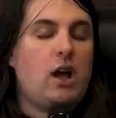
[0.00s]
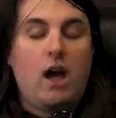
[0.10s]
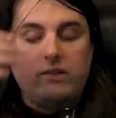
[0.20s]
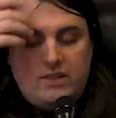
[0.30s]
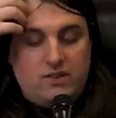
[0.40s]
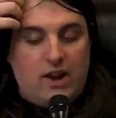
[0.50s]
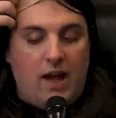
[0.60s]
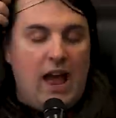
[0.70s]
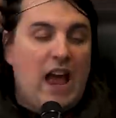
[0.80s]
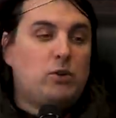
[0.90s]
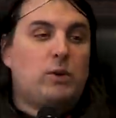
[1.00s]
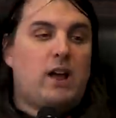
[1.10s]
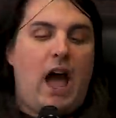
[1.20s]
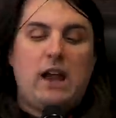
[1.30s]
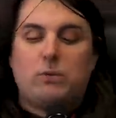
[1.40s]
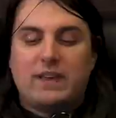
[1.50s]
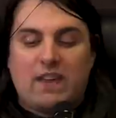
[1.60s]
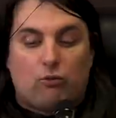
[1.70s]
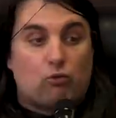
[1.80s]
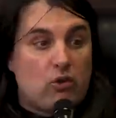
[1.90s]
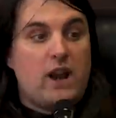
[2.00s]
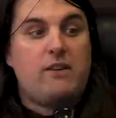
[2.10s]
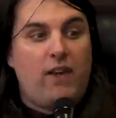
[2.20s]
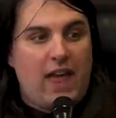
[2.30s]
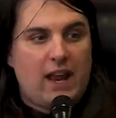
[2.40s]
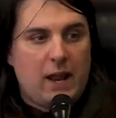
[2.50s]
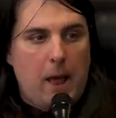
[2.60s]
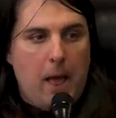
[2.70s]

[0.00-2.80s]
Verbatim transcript: just, uh, dude, I, I don't want to. I don't want to get rid of it.